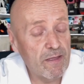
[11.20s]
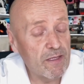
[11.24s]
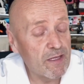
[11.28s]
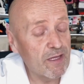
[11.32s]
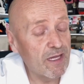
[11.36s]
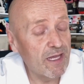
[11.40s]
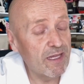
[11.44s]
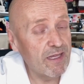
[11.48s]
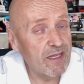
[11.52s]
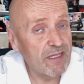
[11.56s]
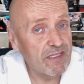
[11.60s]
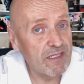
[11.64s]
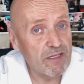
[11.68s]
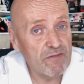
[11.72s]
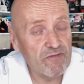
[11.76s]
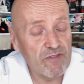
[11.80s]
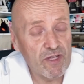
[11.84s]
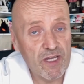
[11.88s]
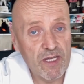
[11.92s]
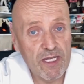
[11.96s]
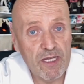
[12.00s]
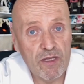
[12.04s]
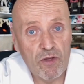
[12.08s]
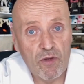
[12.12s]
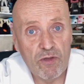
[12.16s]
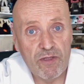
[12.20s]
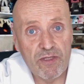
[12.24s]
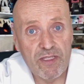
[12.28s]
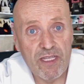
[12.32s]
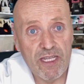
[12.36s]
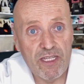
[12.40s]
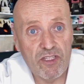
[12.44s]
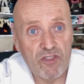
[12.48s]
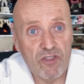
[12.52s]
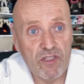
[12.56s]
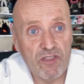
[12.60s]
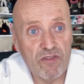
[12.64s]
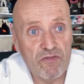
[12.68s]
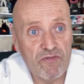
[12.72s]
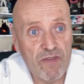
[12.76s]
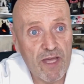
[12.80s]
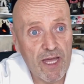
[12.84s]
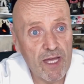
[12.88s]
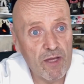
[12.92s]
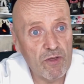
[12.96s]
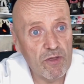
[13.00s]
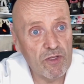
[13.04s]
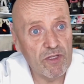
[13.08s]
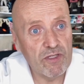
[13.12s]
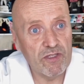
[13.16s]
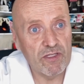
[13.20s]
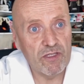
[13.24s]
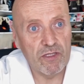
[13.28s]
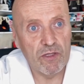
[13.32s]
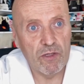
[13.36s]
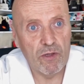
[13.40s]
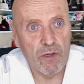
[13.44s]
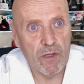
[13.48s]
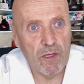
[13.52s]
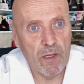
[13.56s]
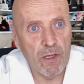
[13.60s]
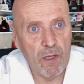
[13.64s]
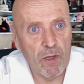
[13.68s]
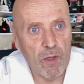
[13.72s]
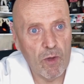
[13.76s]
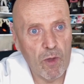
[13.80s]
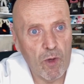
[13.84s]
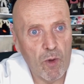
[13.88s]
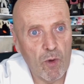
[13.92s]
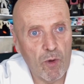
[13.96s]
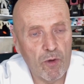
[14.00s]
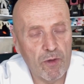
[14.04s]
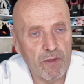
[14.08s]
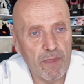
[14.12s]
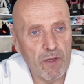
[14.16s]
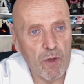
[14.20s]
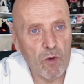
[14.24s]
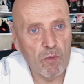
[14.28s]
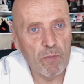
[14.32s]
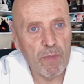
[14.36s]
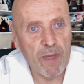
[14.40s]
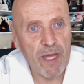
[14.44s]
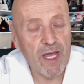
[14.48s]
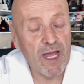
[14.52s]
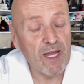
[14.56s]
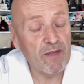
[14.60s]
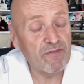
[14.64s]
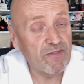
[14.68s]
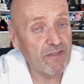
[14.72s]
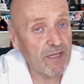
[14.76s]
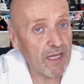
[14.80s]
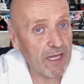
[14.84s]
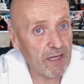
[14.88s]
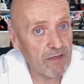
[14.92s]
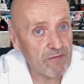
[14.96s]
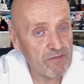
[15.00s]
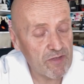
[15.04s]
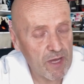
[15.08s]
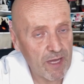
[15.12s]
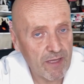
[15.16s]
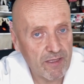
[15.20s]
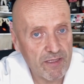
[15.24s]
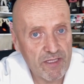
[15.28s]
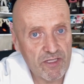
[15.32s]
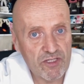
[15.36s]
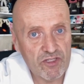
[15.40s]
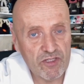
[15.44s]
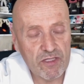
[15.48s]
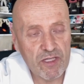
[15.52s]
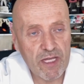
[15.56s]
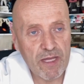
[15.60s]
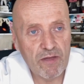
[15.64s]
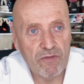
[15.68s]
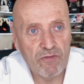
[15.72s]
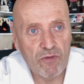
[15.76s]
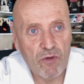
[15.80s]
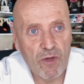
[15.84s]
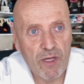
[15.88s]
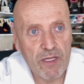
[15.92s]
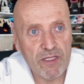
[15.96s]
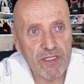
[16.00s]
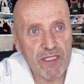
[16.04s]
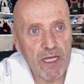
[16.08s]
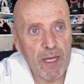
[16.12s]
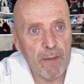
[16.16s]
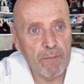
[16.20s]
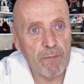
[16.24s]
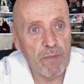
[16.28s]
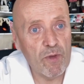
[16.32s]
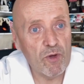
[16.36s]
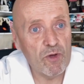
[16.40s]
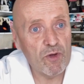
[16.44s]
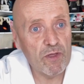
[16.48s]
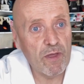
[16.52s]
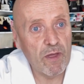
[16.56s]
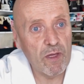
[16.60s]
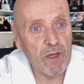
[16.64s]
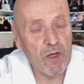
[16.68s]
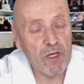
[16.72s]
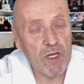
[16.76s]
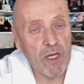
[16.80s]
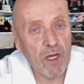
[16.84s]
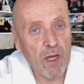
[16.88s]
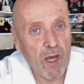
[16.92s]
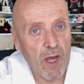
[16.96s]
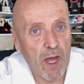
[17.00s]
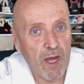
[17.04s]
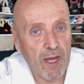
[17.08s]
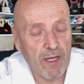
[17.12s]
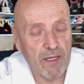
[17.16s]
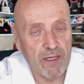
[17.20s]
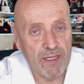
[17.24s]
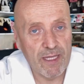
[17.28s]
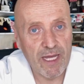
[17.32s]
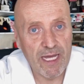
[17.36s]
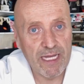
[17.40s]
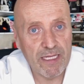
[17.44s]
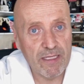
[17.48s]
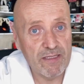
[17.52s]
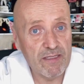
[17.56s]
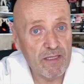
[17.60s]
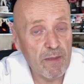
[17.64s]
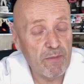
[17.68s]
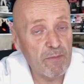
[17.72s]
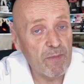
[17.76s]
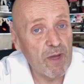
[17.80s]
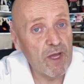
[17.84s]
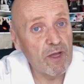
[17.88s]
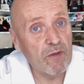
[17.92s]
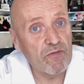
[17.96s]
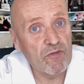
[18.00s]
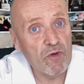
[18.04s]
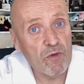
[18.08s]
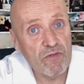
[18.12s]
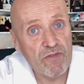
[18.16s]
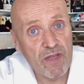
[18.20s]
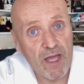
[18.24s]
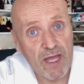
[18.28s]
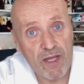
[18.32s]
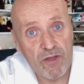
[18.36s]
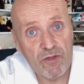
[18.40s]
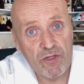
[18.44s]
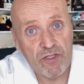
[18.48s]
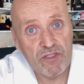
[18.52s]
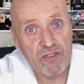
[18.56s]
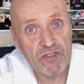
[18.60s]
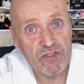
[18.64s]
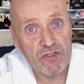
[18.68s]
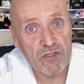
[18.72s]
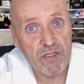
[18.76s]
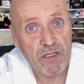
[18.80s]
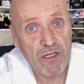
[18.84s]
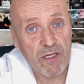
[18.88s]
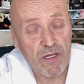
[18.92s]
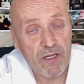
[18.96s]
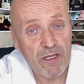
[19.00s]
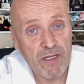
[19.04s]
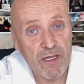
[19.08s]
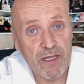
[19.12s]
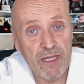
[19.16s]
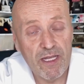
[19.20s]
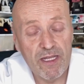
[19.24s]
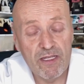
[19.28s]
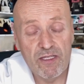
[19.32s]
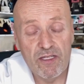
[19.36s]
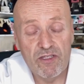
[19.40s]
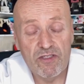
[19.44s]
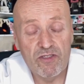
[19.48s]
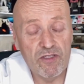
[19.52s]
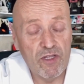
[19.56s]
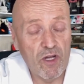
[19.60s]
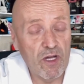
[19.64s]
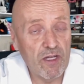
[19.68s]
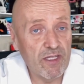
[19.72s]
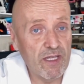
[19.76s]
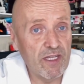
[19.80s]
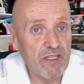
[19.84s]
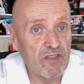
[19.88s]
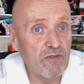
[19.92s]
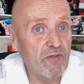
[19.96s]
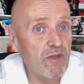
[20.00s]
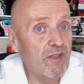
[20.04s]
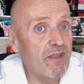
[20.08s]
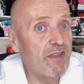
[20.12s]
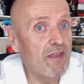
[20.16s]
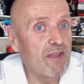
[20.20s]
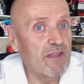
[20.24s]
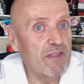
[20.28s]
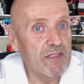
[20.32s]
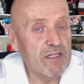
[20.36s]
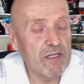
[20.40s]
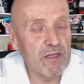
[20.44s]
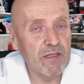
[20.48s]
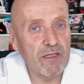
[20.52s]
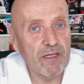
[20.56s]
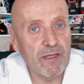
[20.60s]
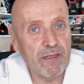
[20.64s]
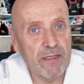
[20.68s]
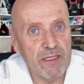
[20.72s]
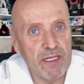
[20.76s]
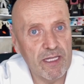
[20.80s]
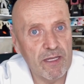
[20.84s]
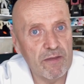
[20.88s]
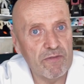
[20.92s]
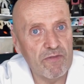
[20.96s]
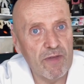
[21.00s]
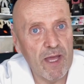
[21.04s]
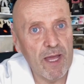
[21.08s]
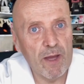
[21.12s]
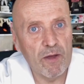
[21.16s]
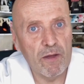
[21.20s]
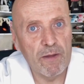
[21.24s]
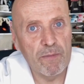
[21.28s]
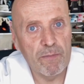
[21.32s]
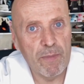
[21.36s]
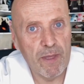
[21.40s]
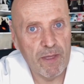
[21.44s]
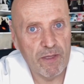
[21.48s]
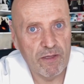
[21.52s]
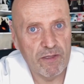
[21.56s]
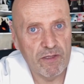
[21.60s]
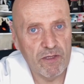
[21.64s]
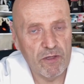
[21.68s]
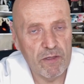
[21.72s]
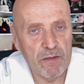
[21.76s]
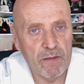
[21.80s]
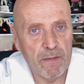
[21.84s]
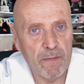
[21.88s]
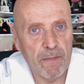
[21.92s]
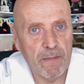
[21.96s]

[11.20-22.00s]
It is a very contagious virus, although we have the advantage that, for example, unlike the parvovirus, it is not as resistant in the environment.